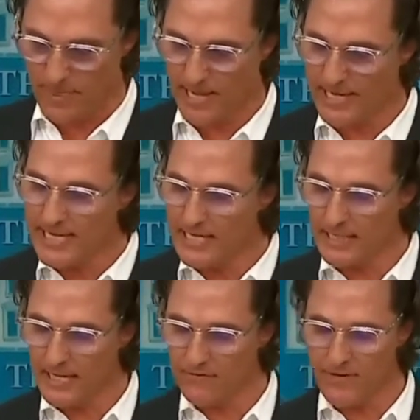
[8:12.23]
I need to
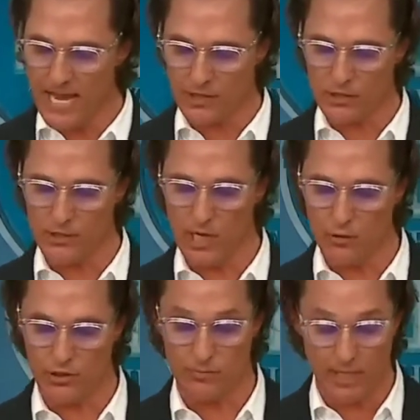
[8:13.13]
live next to the
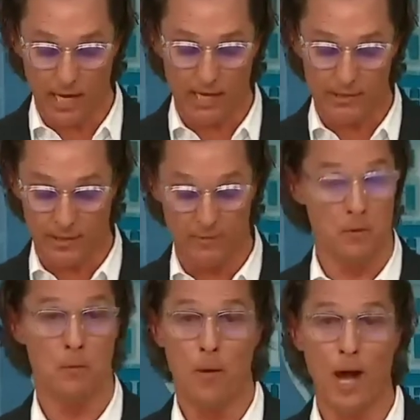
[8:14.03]
ocean because
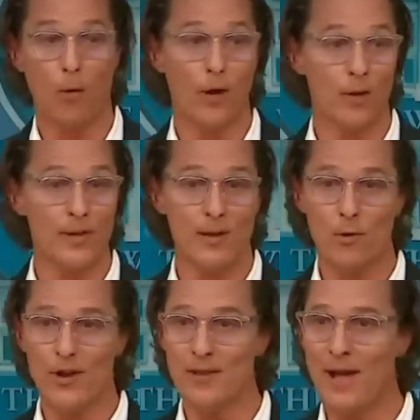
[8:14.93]
I want to be a
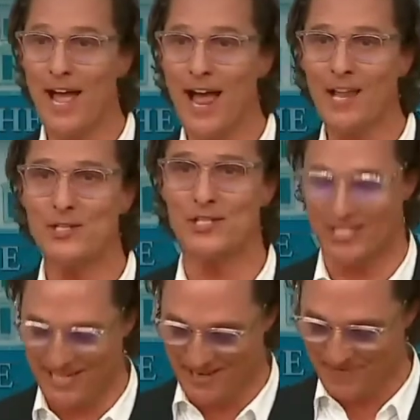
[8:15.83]
marine
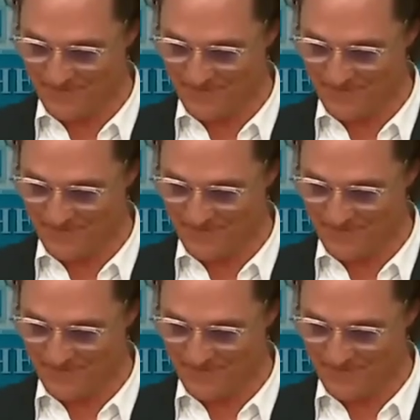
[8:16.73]
biologist.